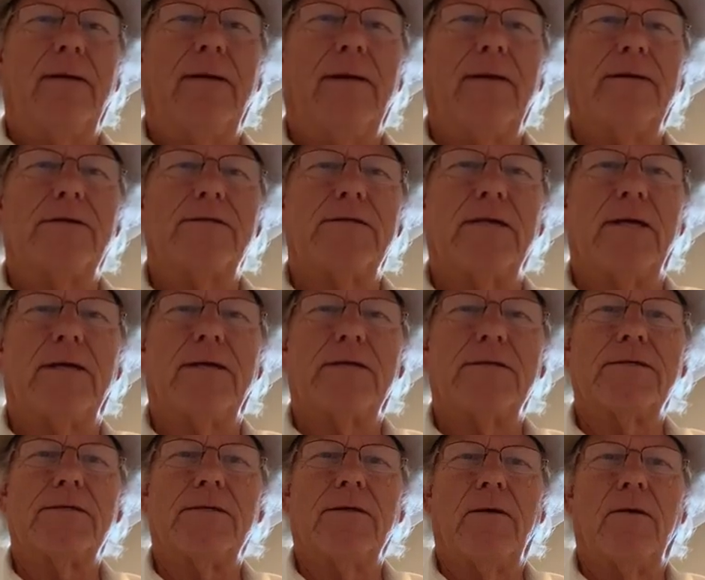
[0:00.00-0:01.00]
and set
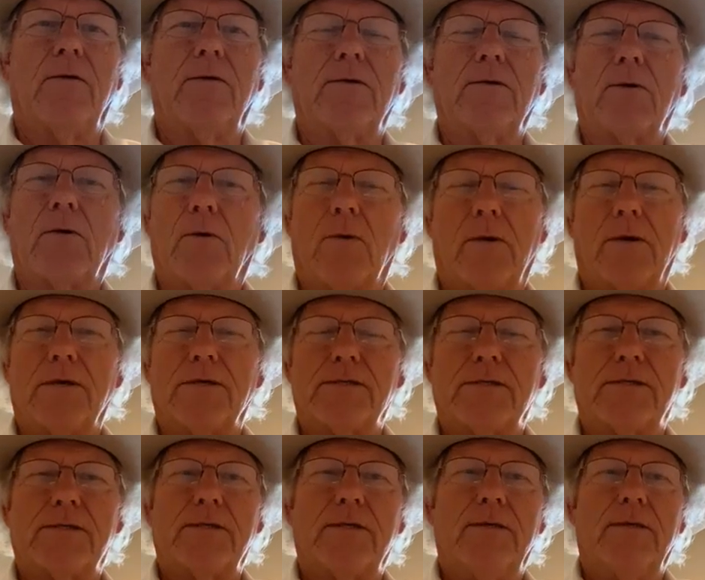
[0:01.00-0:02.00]
us on
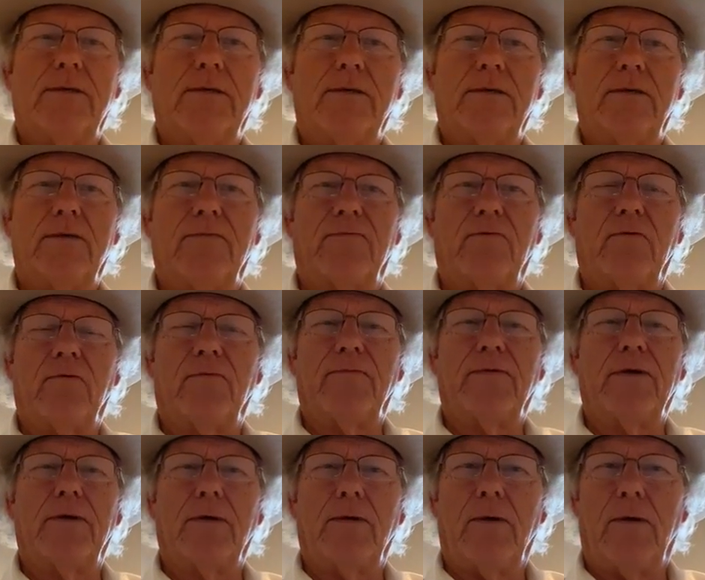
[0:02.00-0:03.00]
course to
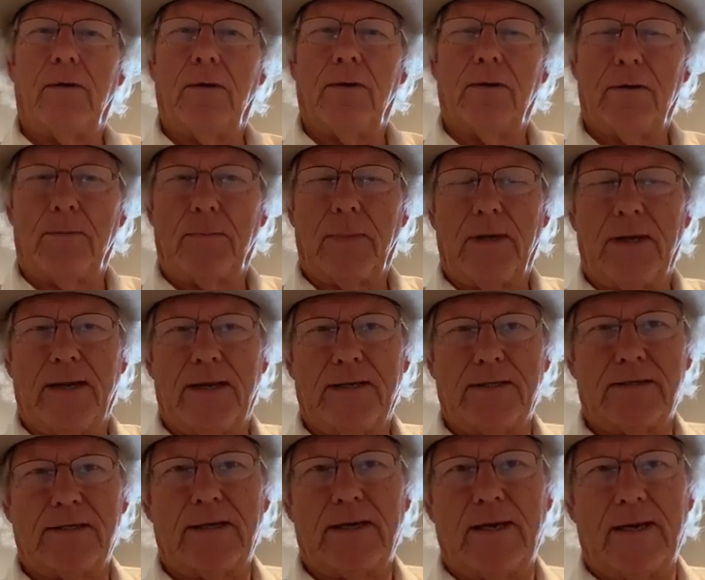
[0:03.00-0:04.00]
fulfill all the
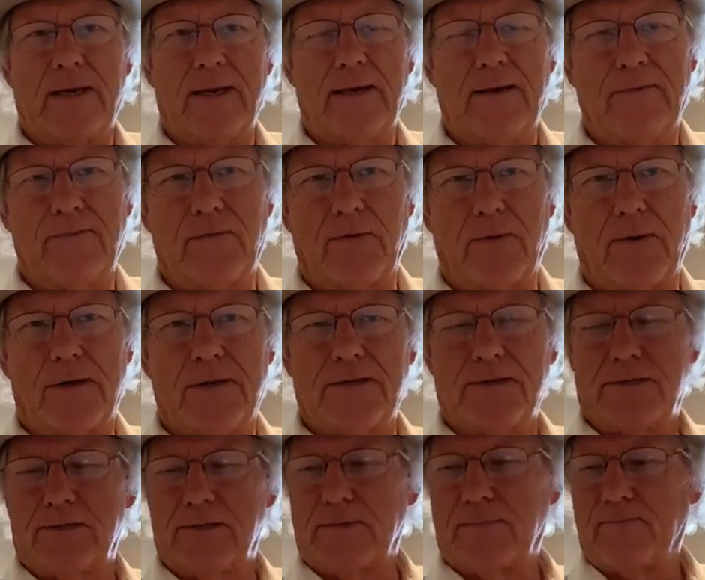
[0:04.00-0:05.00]
plans that he had for
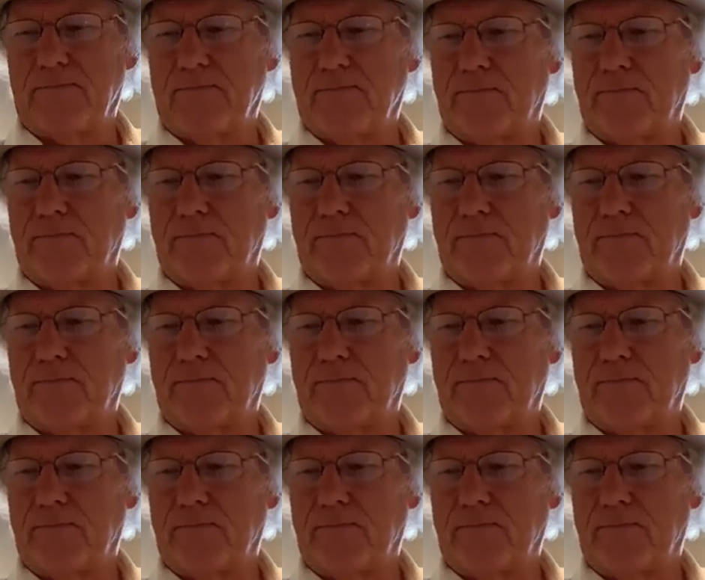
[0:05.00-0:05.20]
us.